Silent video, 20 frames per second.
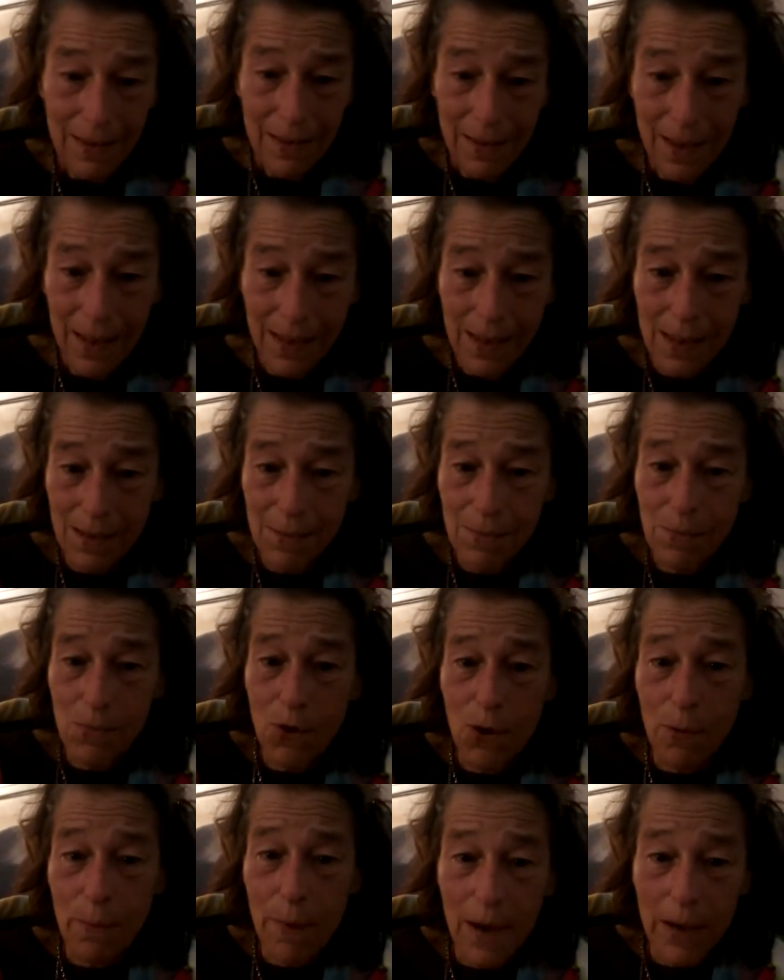that's
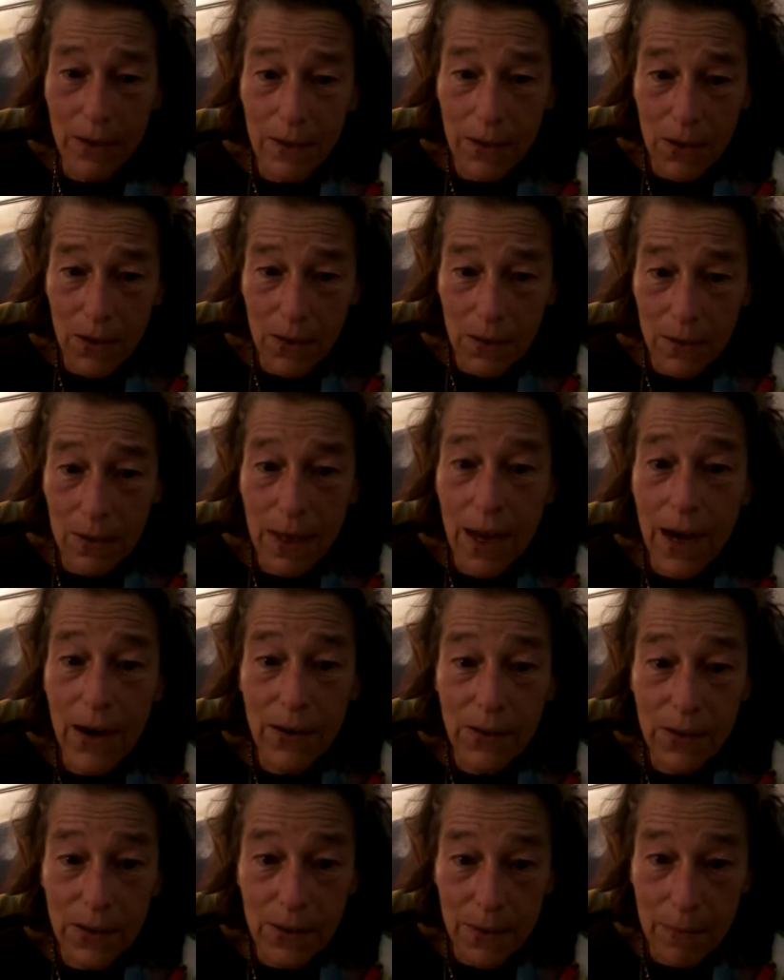more about your
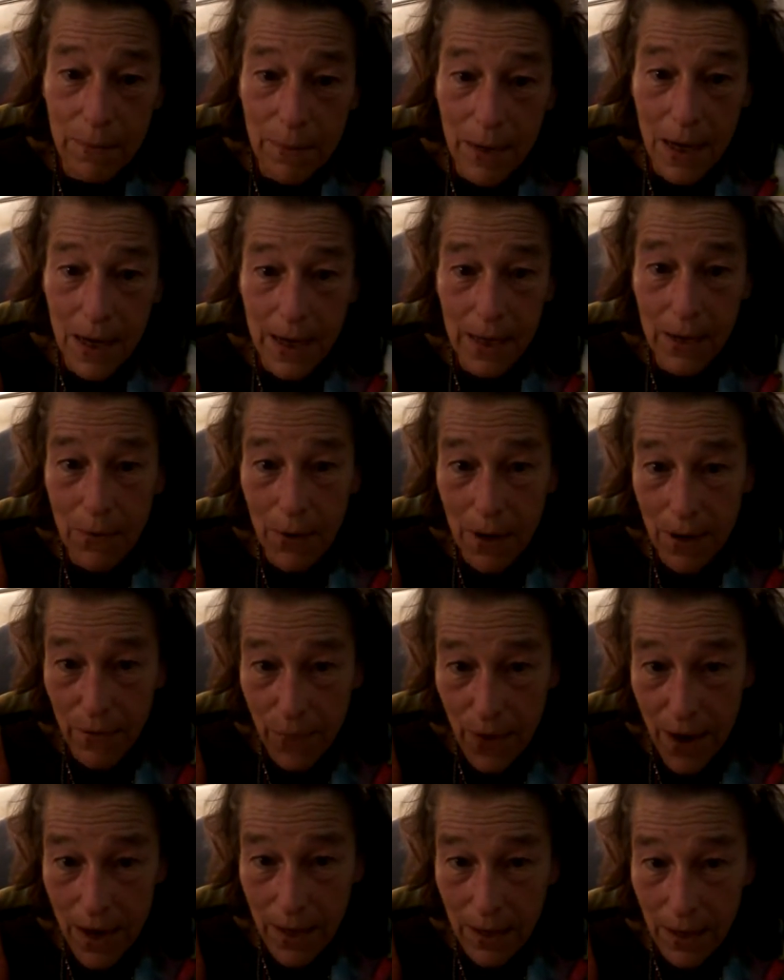character than mine, quite
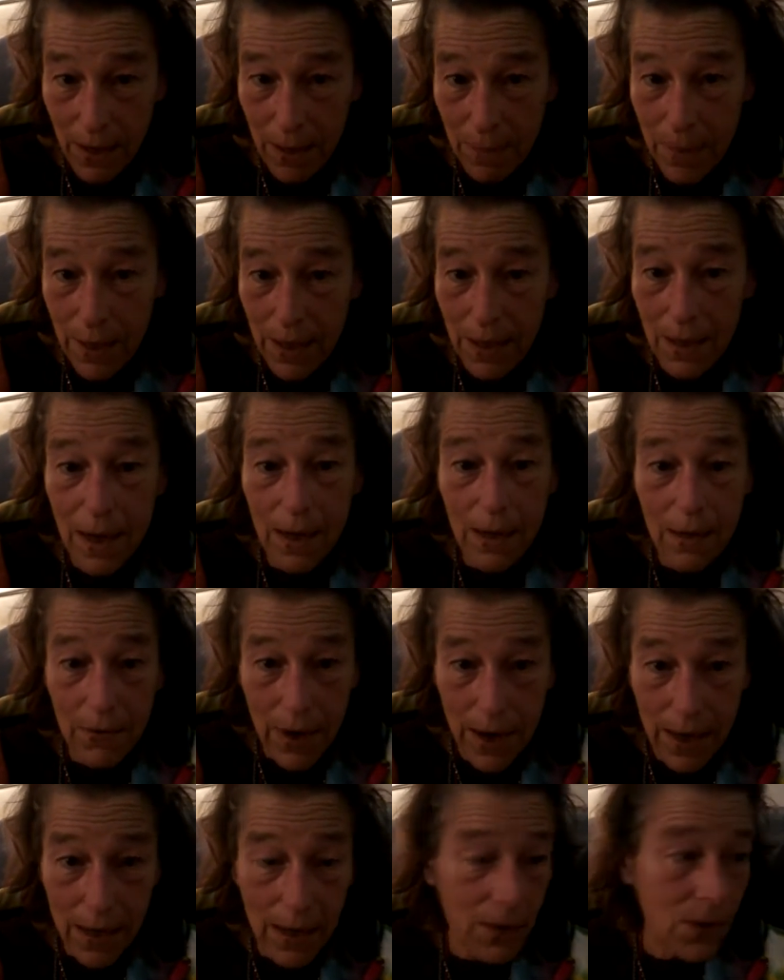frankly. But at any
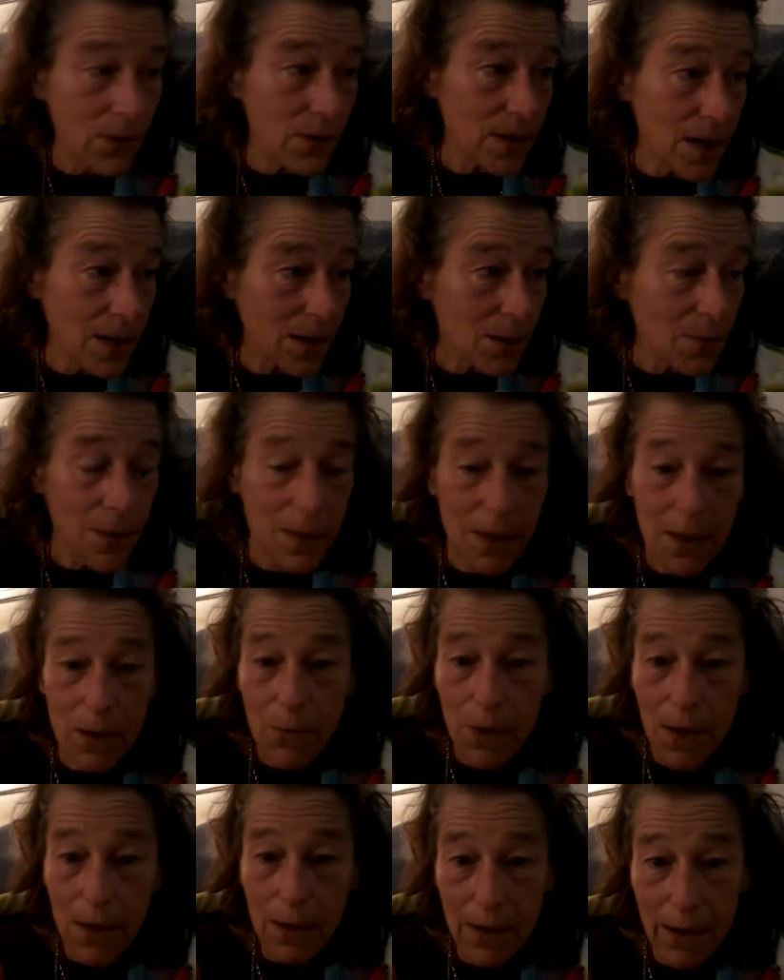rate, I looked out the window a
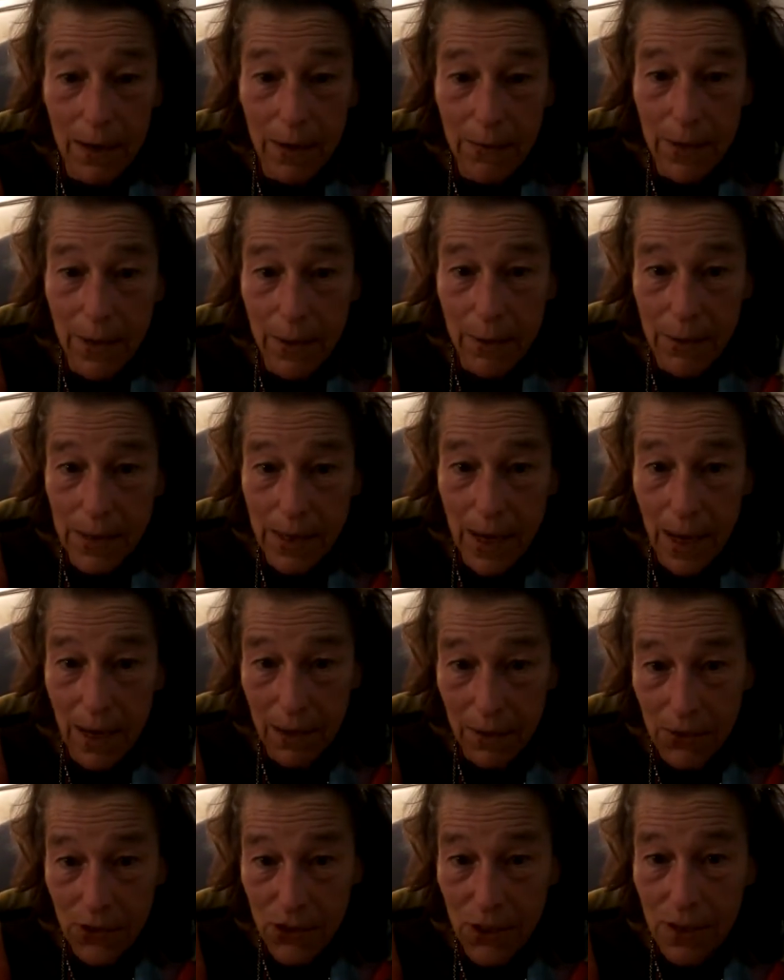while ago and there was
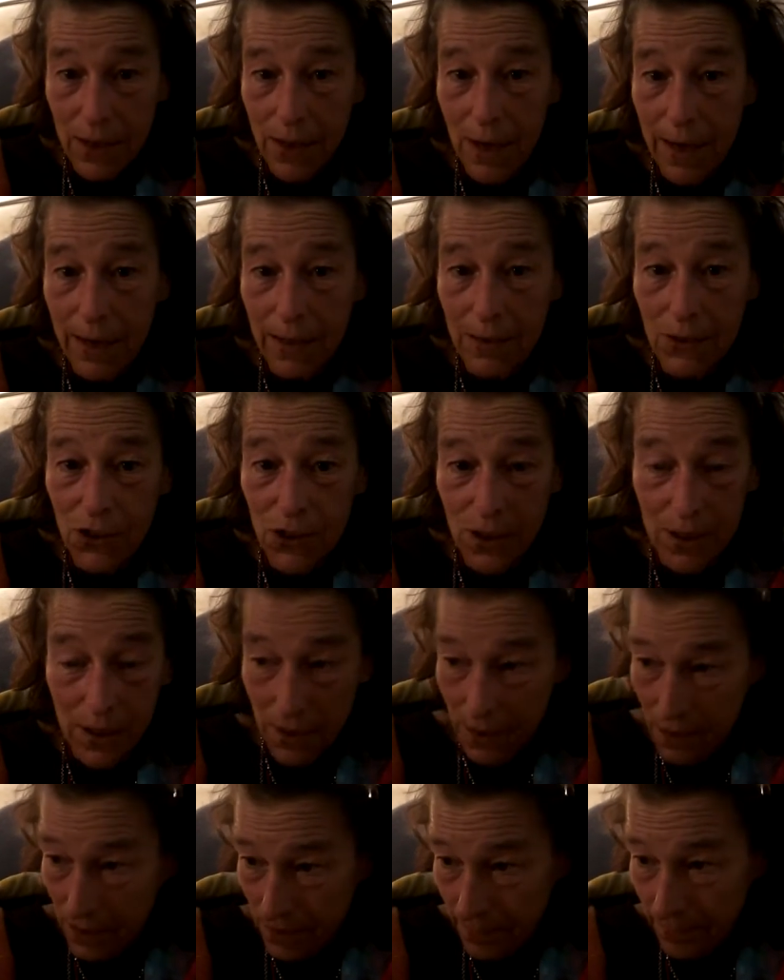
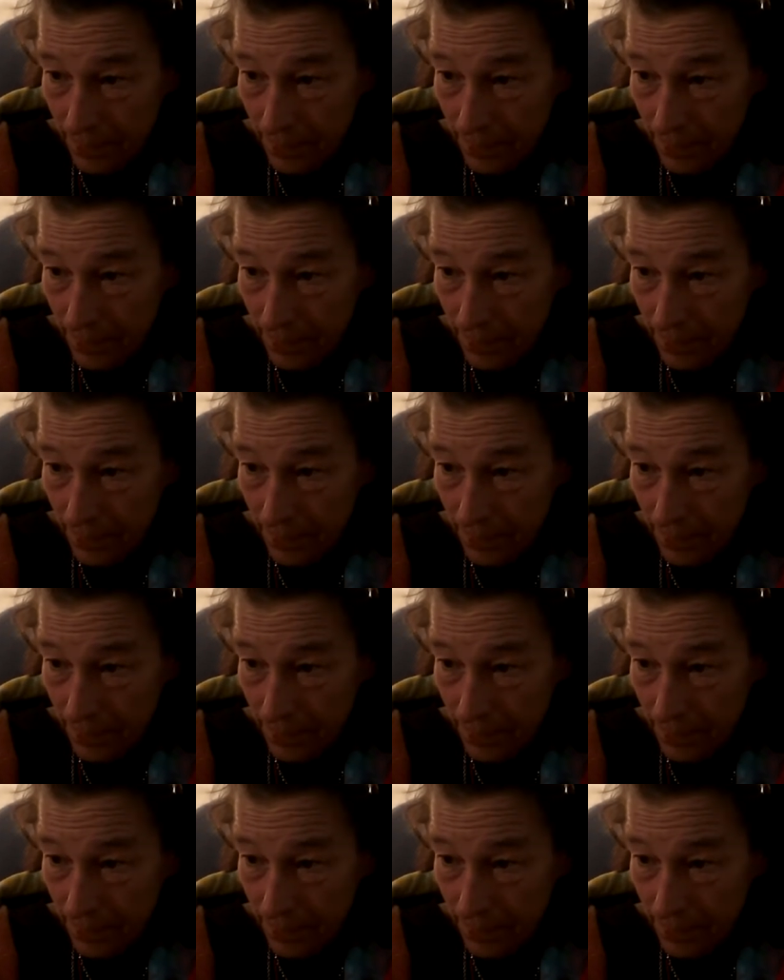ancient,